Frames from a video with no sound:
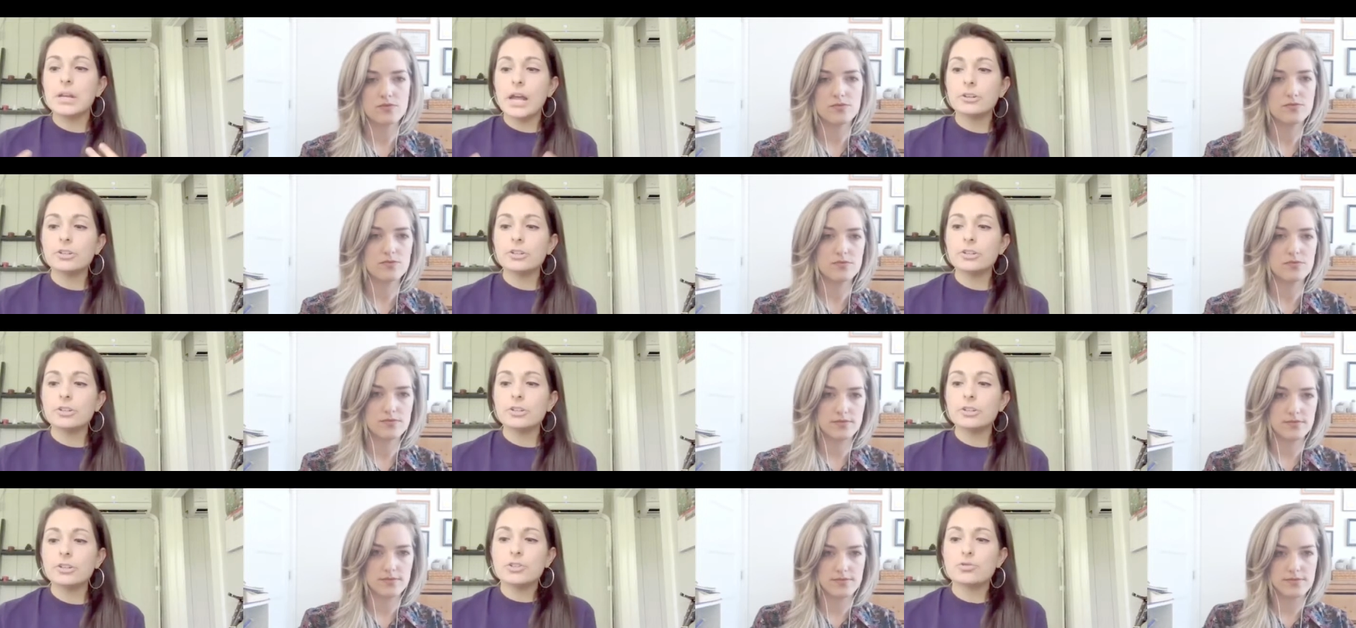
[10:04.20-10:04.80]

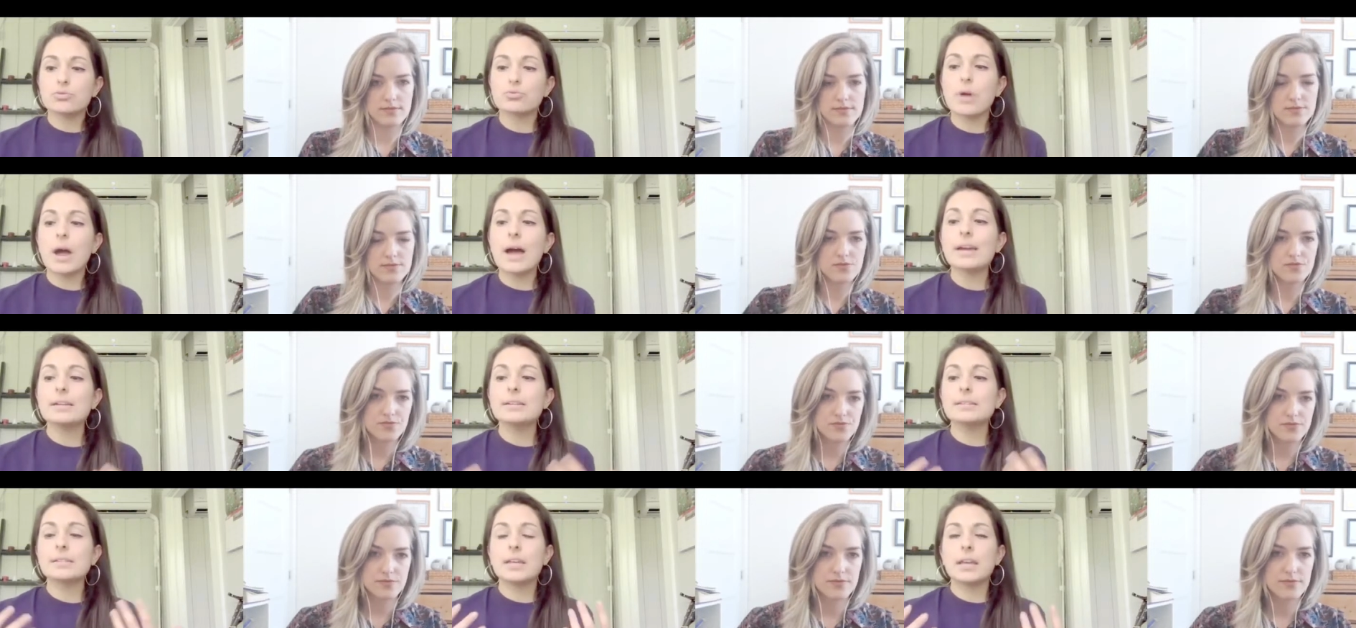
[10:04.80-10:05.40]
Speaker 1: energy is
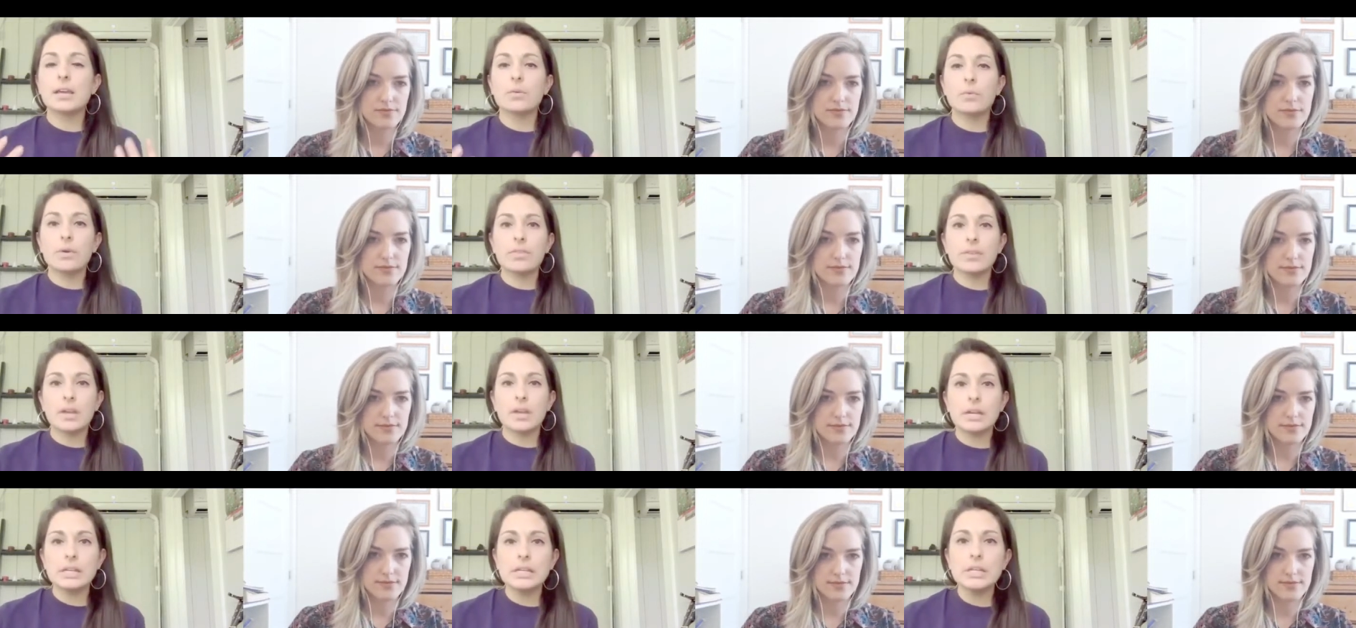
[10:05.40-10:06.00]
rising
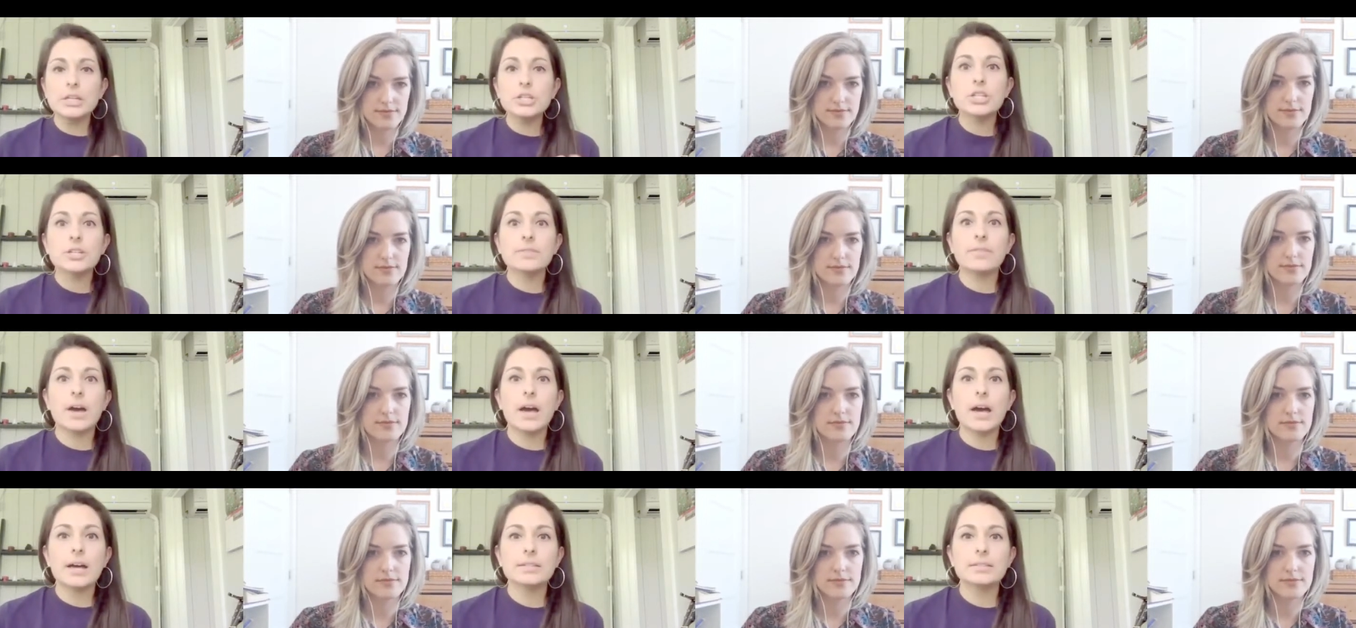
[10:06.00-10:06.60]
within each
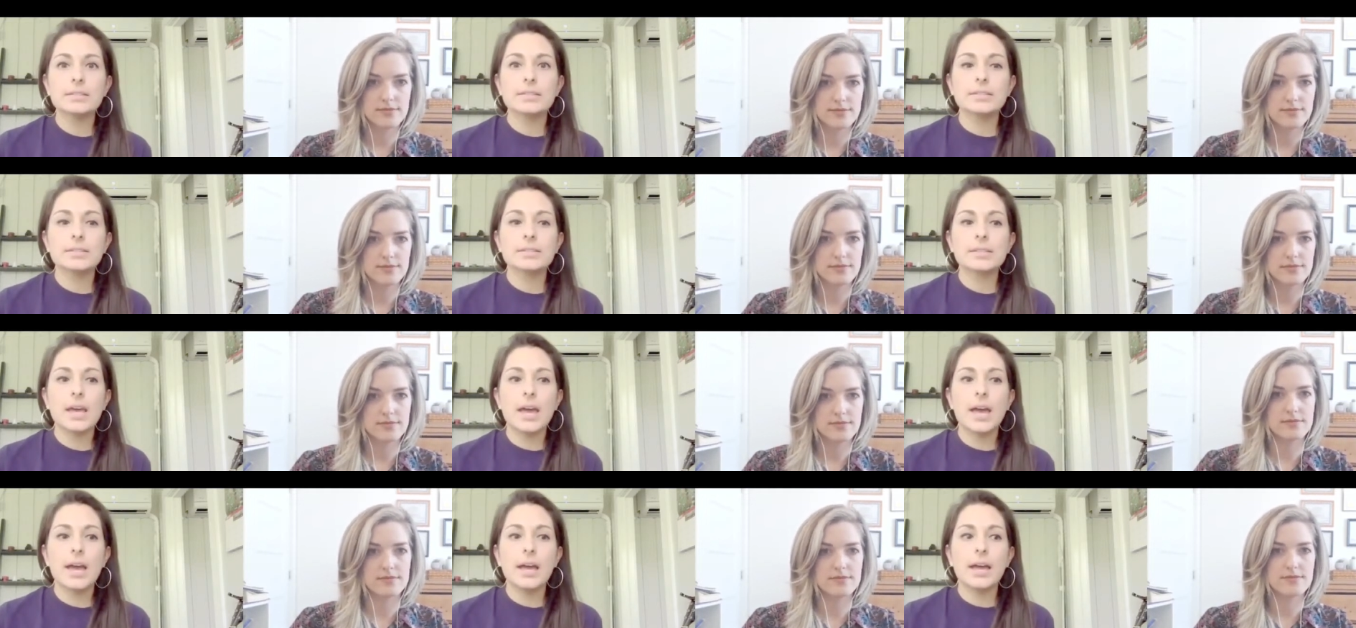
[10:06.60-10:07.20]
of us to
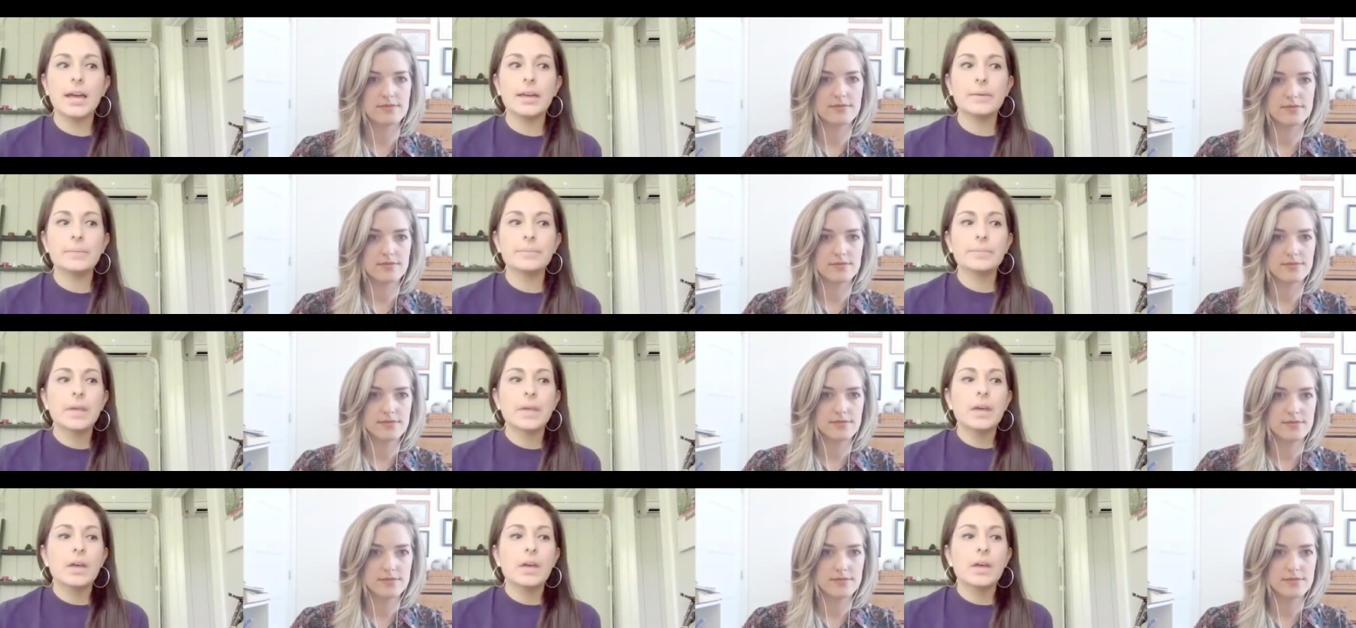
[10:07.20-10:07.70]
say